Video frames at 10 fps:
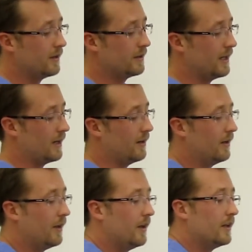Now,
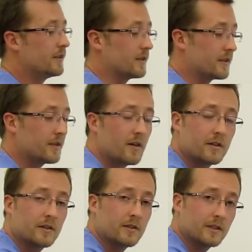to
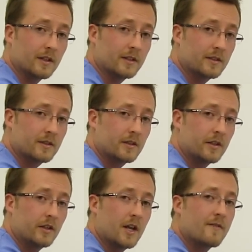start doing this,
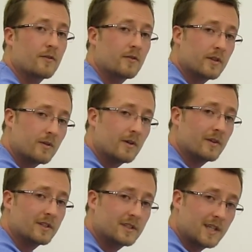you never really want
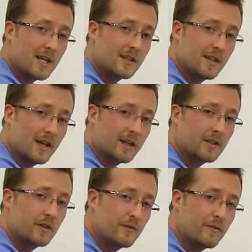to extend the
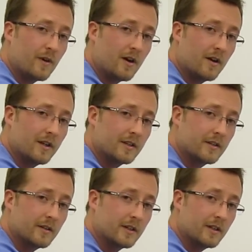neck too far
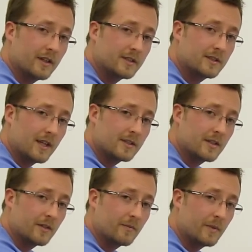into
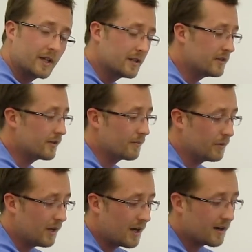extension because you can
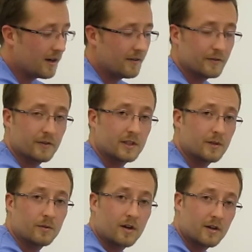block off the
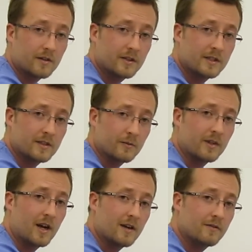vertebral arteries, and with
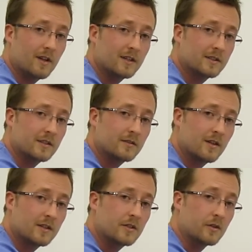a high velocity
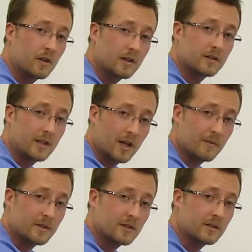thrust you can cause
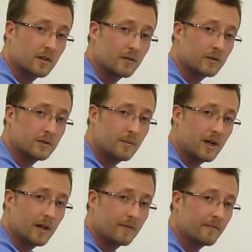damage to the cervical
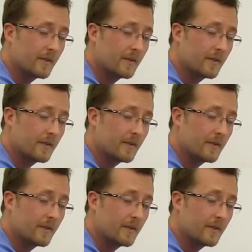spine.